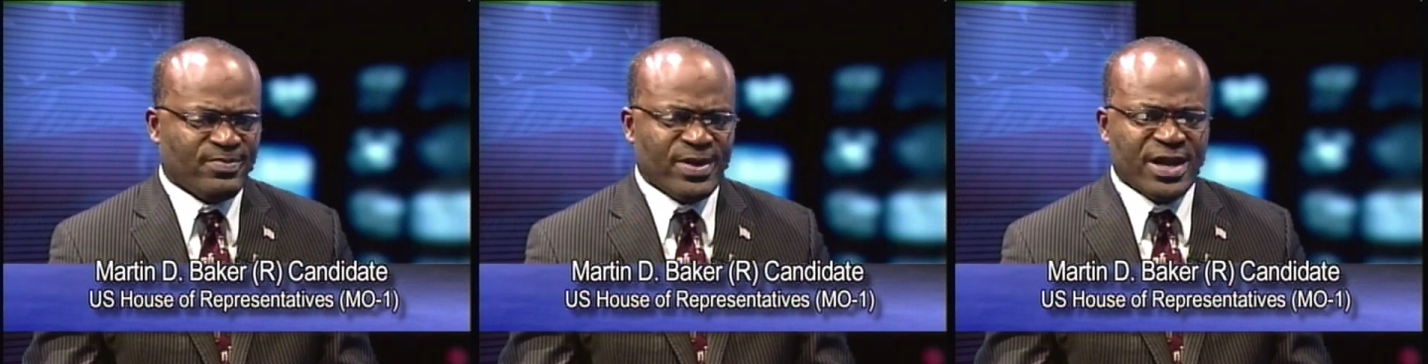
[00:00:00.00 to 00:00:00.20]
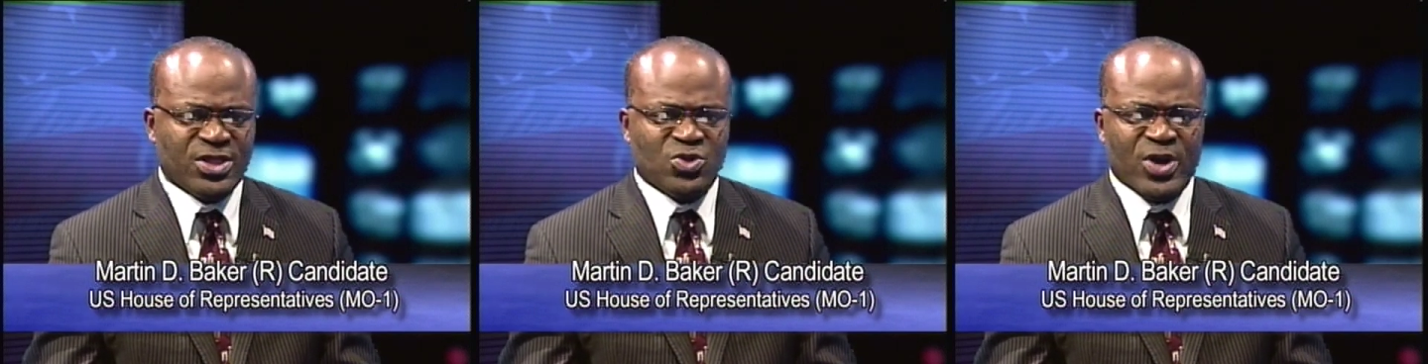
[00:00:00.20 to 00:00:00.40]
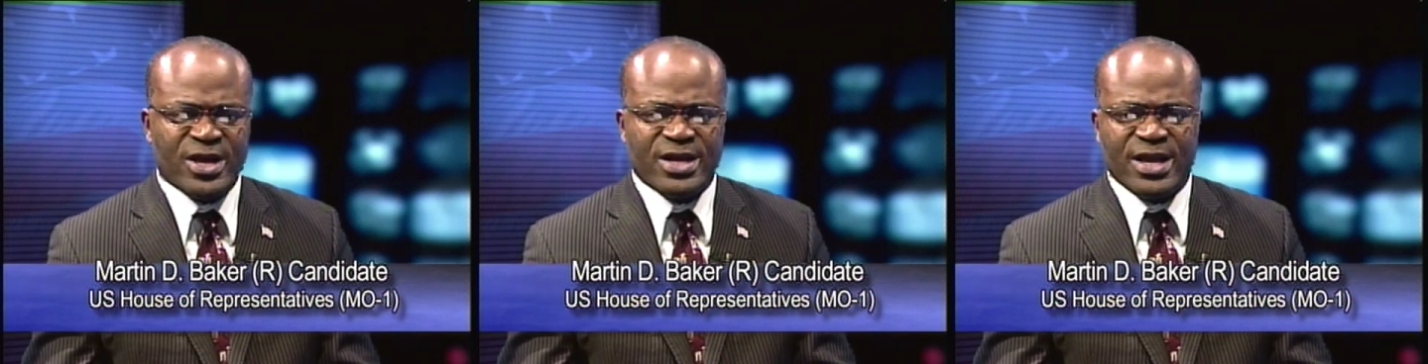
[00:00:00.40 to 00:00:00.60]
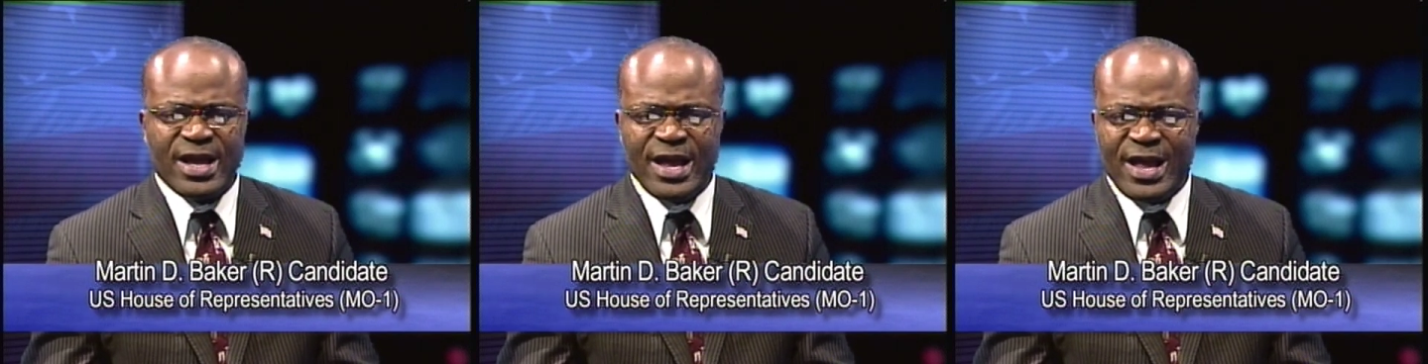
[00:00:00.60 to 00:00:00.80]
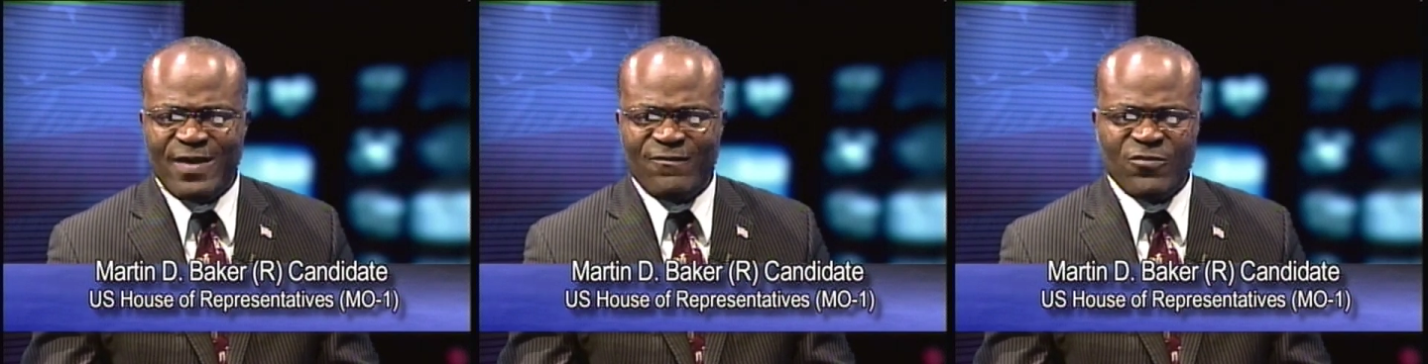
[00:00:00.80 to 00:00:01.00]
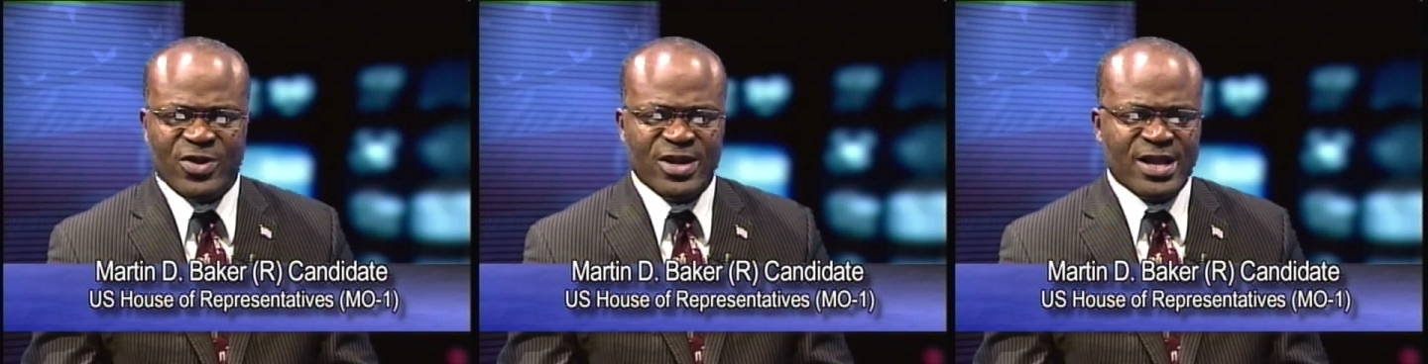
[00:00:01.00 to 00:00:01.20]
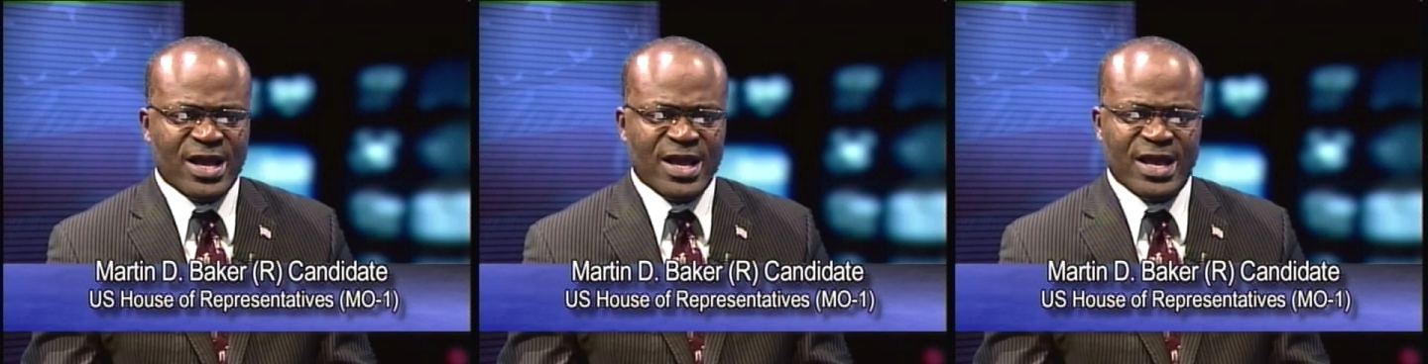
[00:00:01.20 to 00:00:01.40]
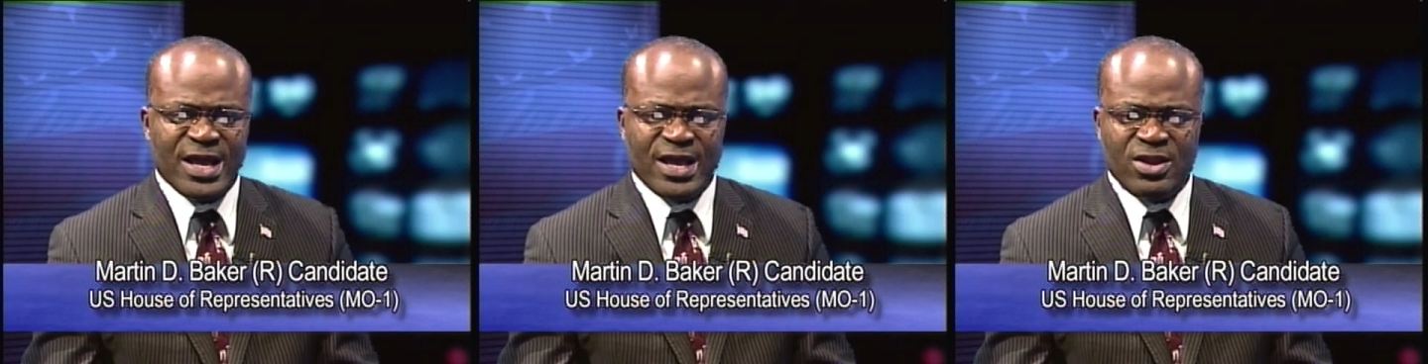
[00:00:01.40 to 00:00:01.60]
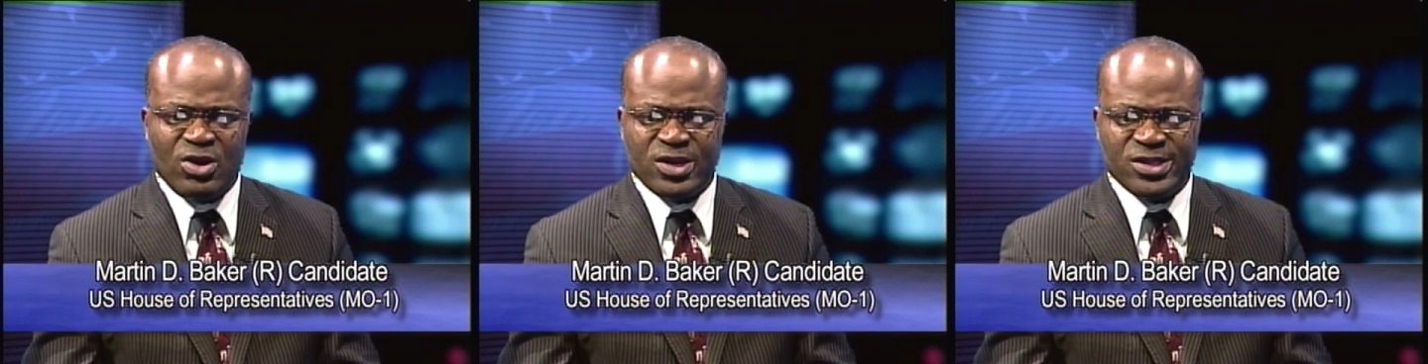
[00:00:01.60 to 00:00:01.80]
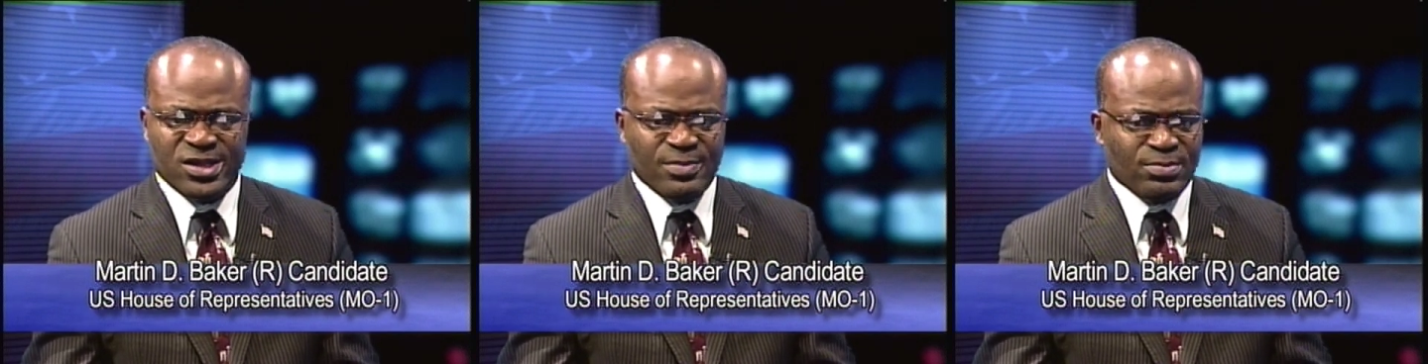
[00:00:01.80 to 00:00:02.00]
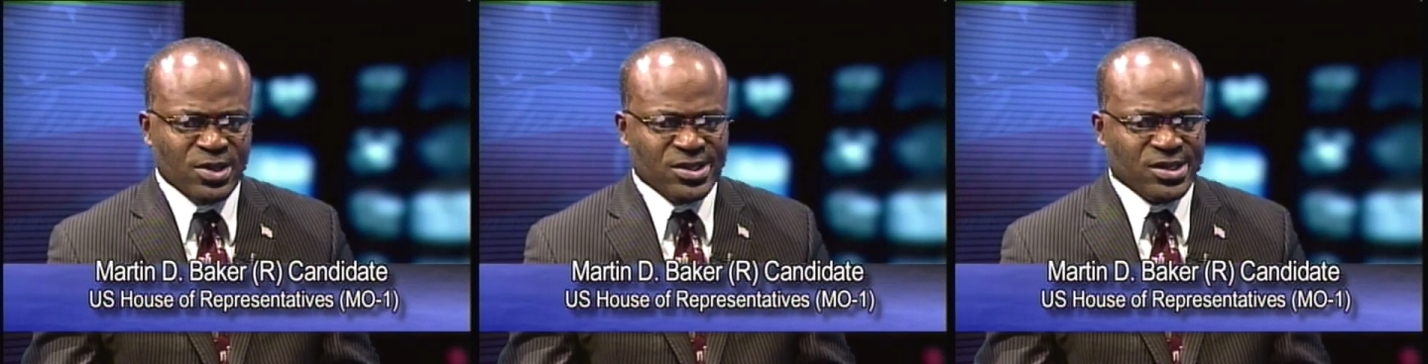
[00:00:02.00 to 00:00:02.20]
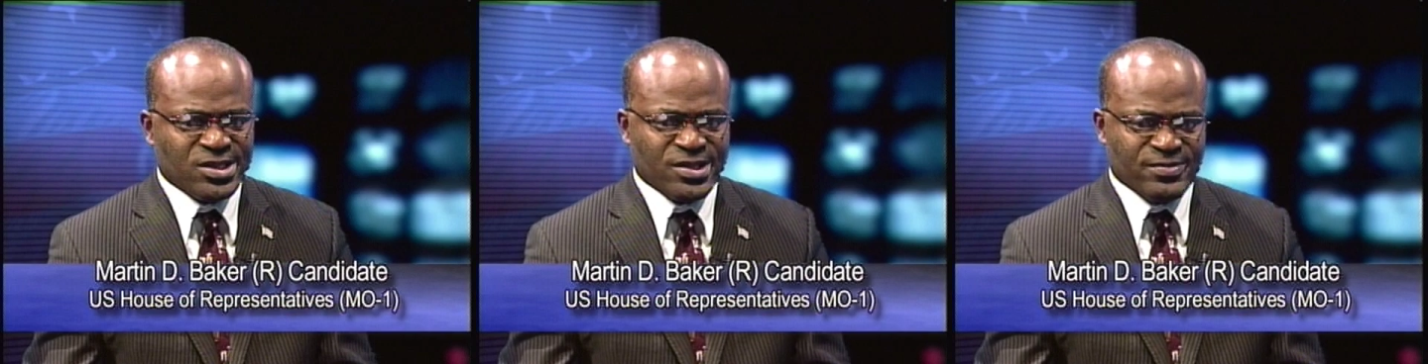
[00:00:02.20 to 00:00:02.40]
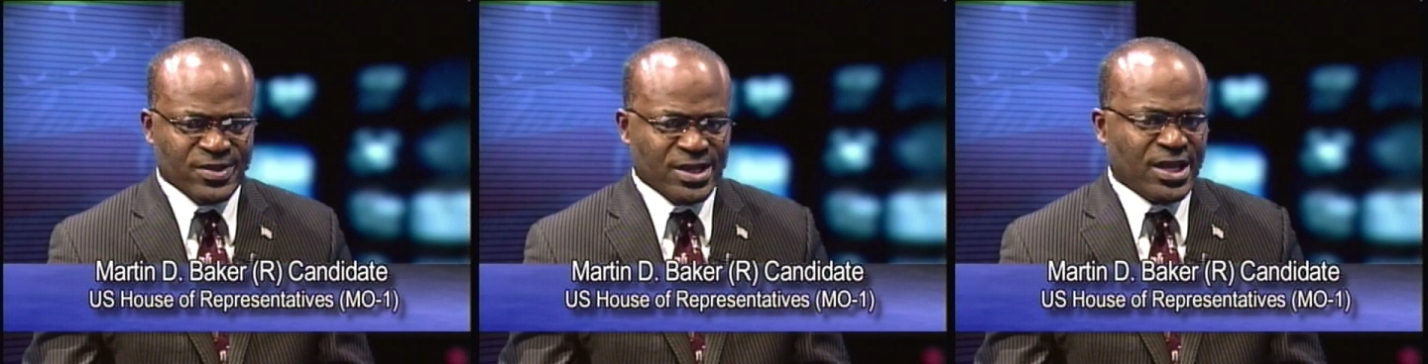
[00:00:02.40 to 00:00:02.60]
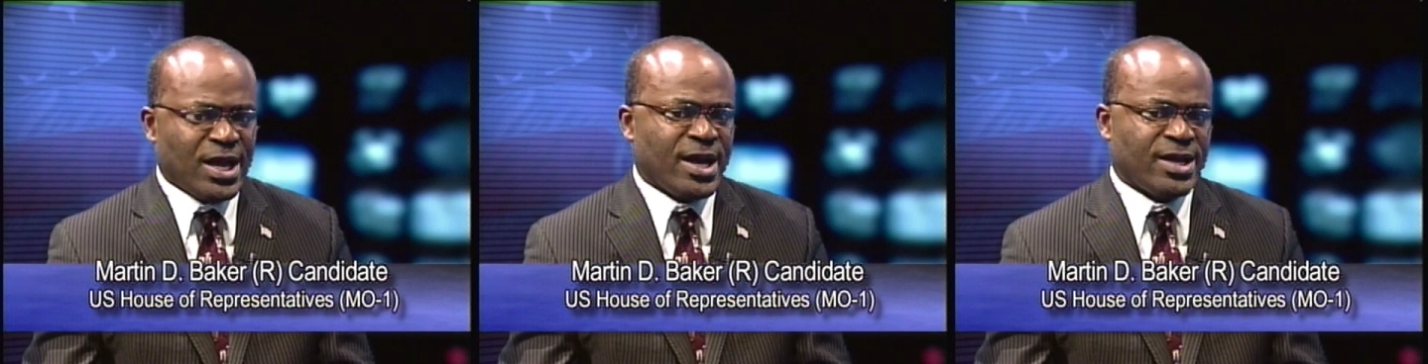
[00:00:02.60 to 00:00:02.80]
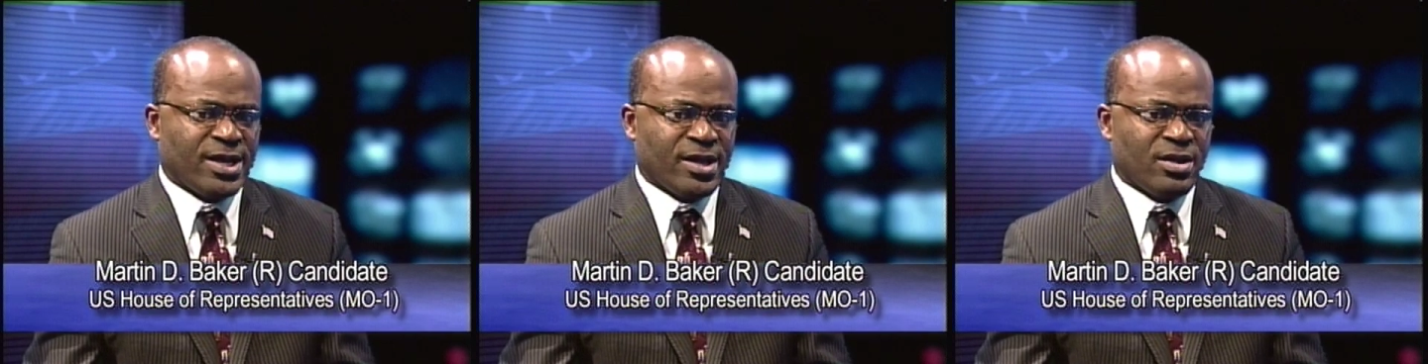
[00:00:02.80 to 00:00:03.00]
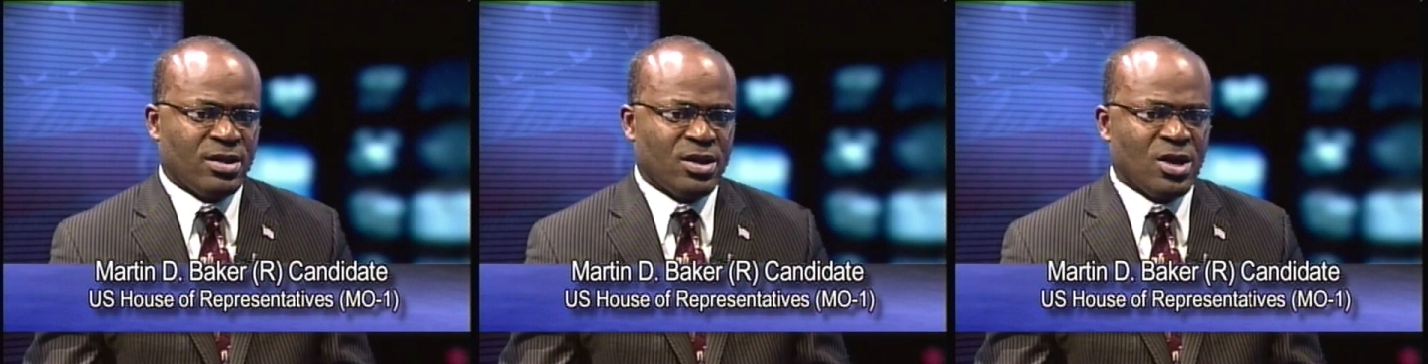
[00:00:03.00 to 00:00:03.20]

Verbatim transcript: being threatened every day in our simplest of society.